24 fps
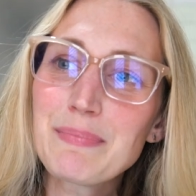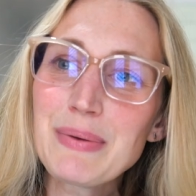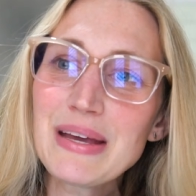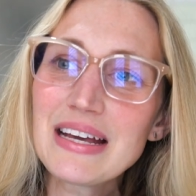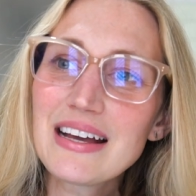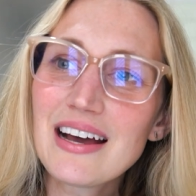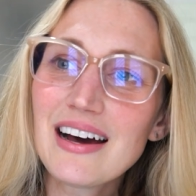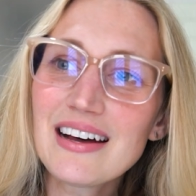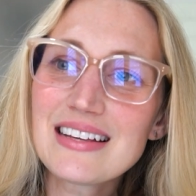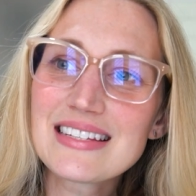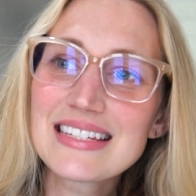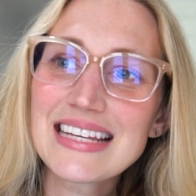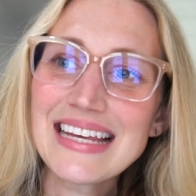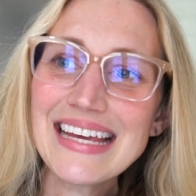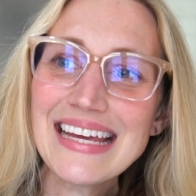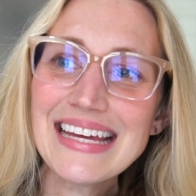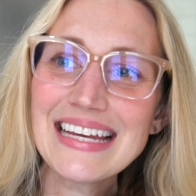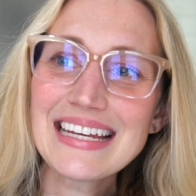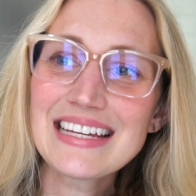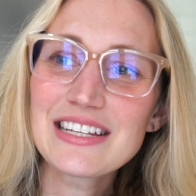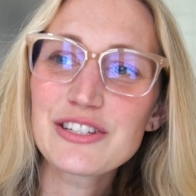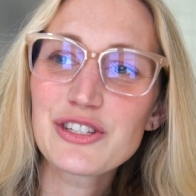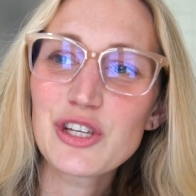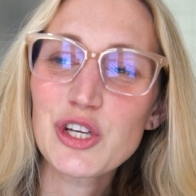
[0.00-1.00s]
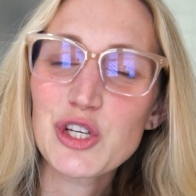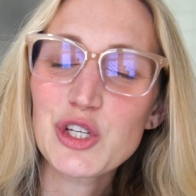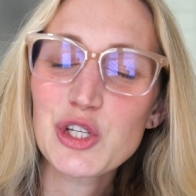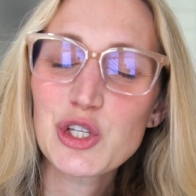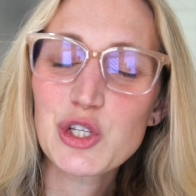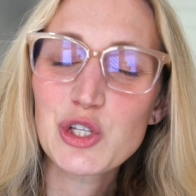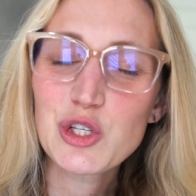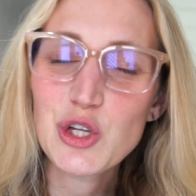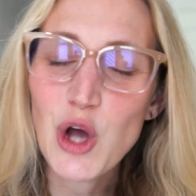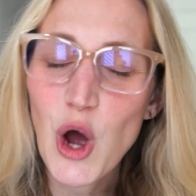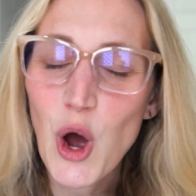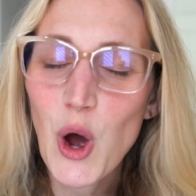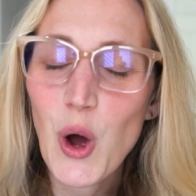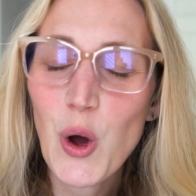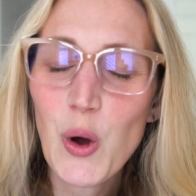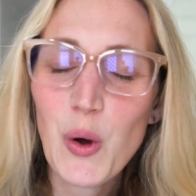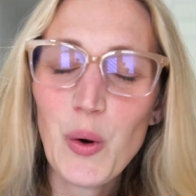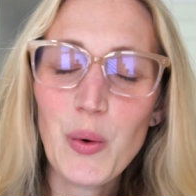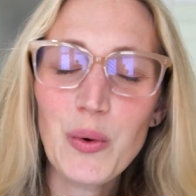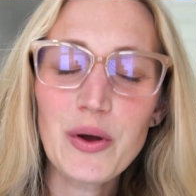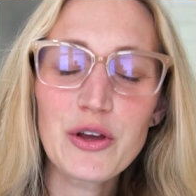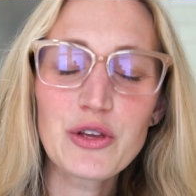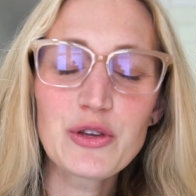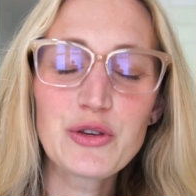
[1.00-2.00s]
because it is
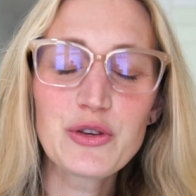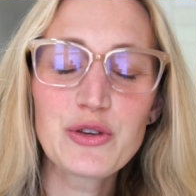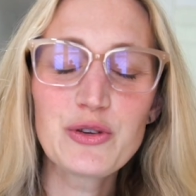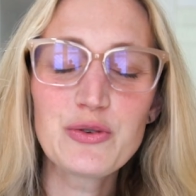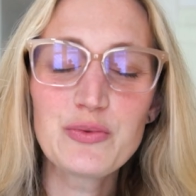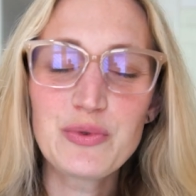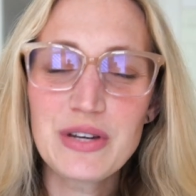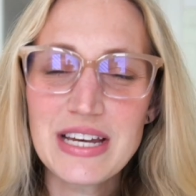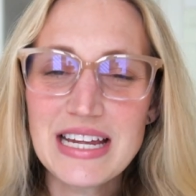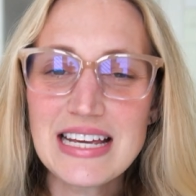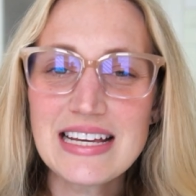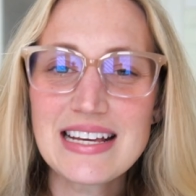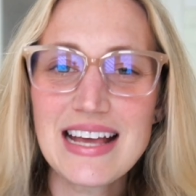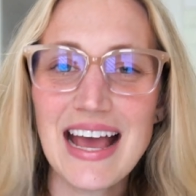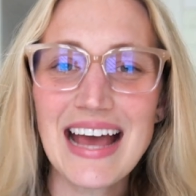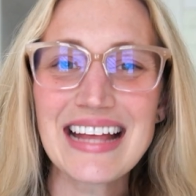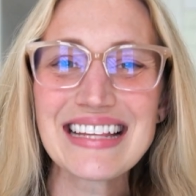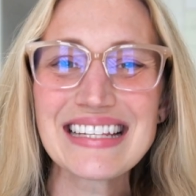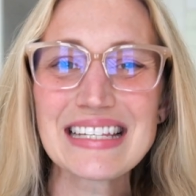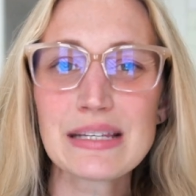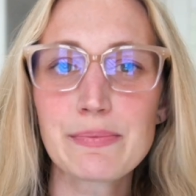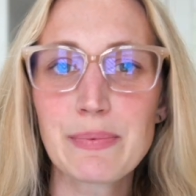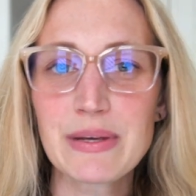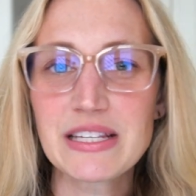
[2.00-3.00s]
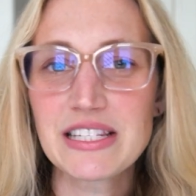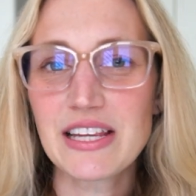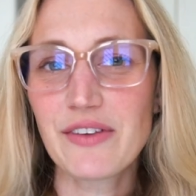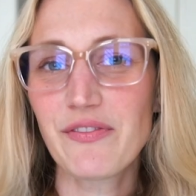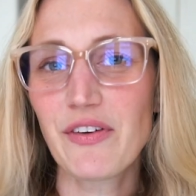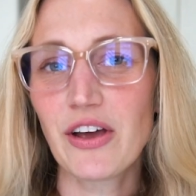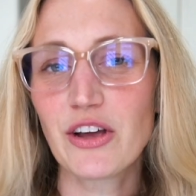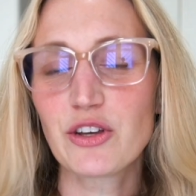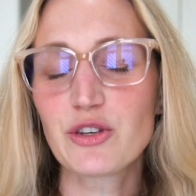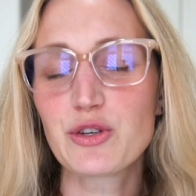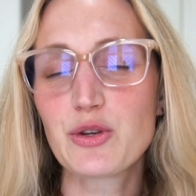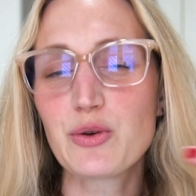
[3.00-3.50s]
so unique and specific